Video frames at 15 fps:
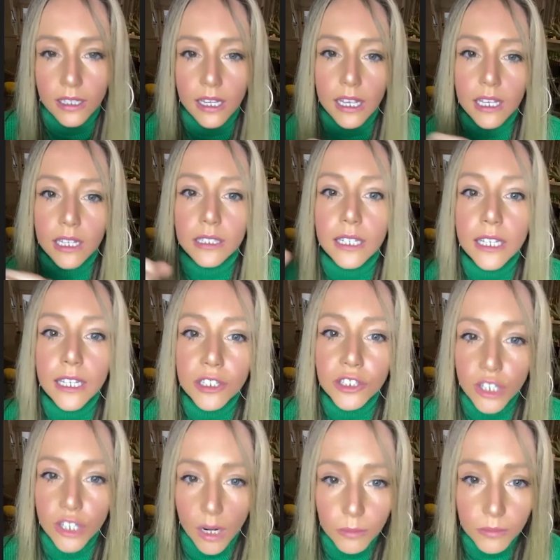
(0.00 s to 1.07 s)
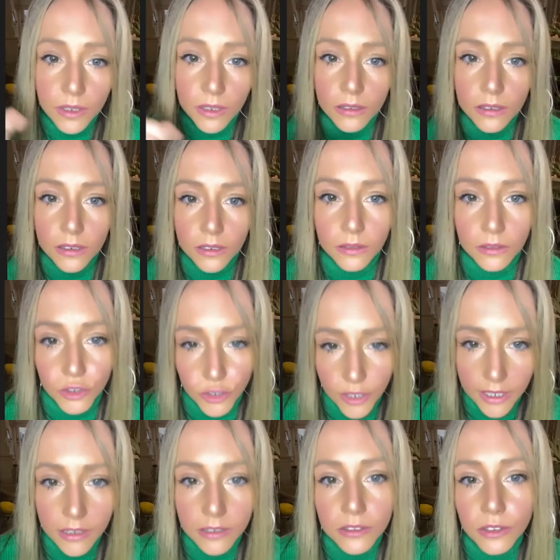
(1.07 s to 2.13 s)
and he jumped on the
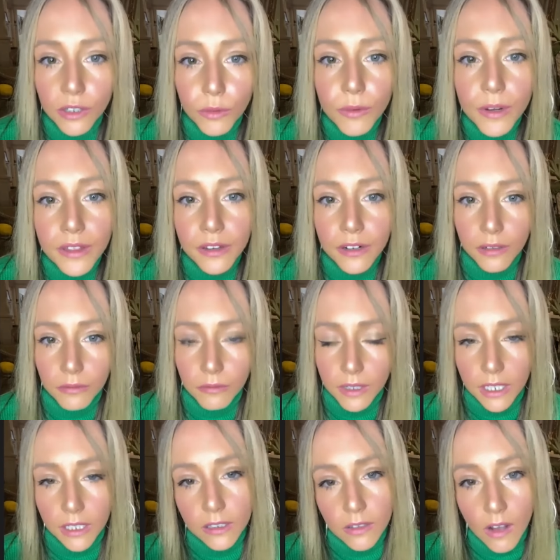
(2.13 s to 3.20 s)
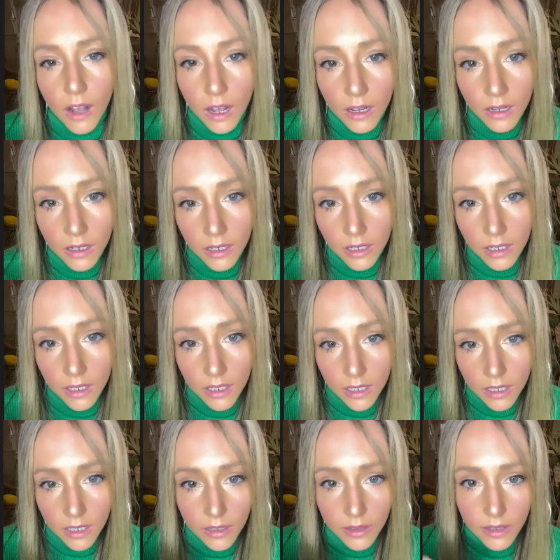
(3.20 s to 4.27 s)
train to go with her when he saw
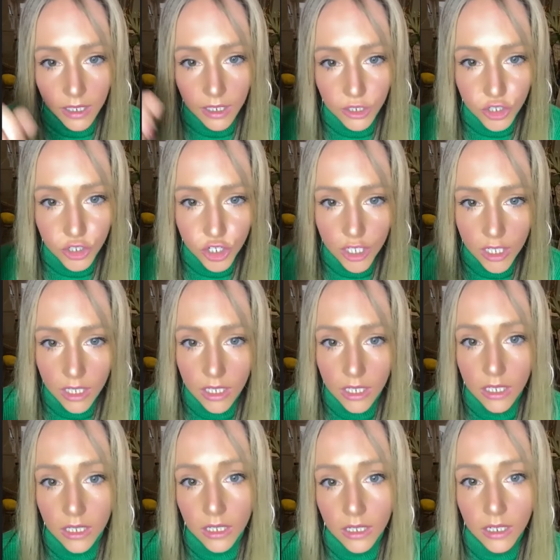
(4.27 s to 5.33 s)
that she,